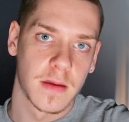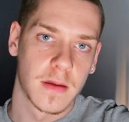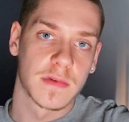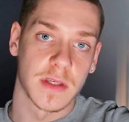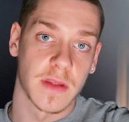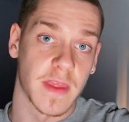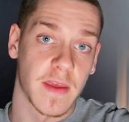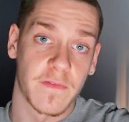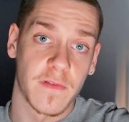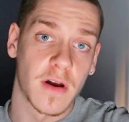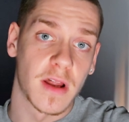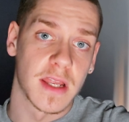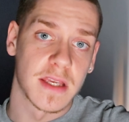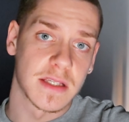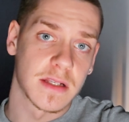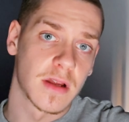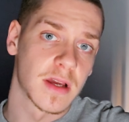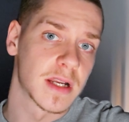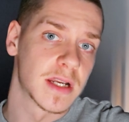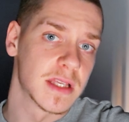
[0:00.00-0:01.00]
So they're far
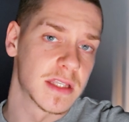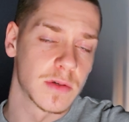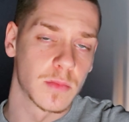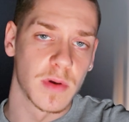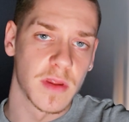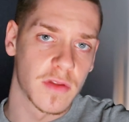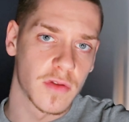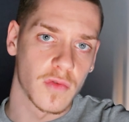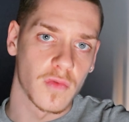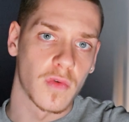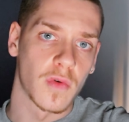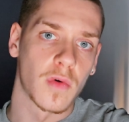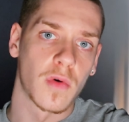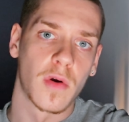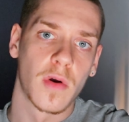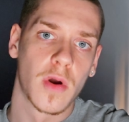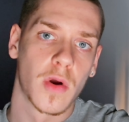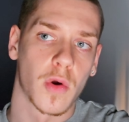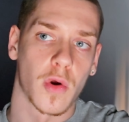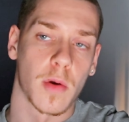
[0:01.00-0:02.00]
less likely to
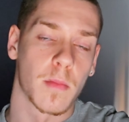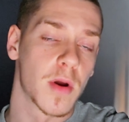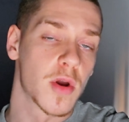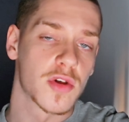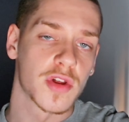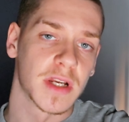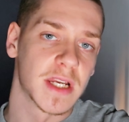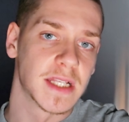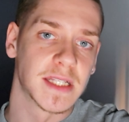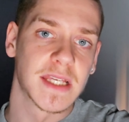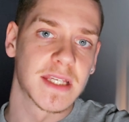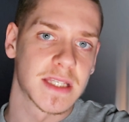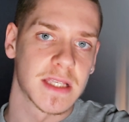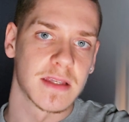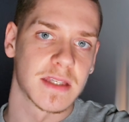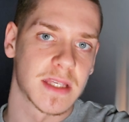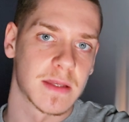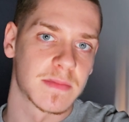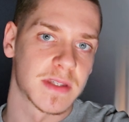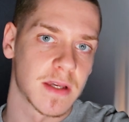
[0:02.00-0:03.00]
withdraw or emotionally
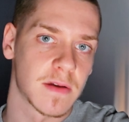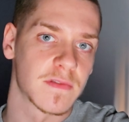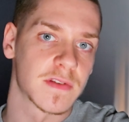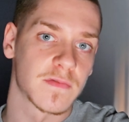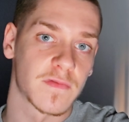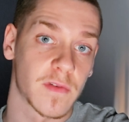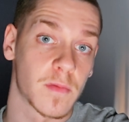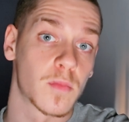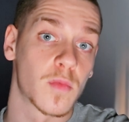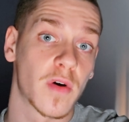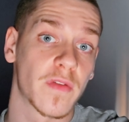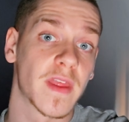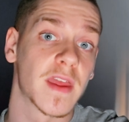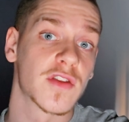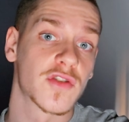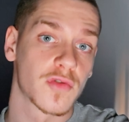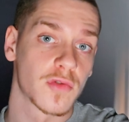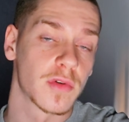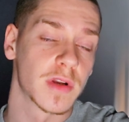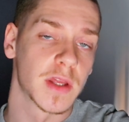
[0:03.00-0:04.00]
distance themselves from what they
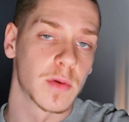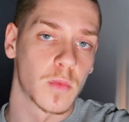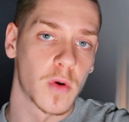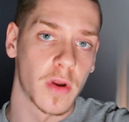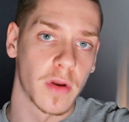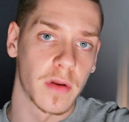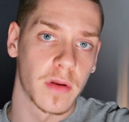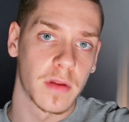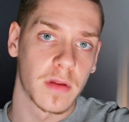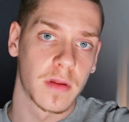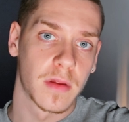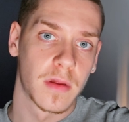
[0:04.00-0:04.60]
truly want.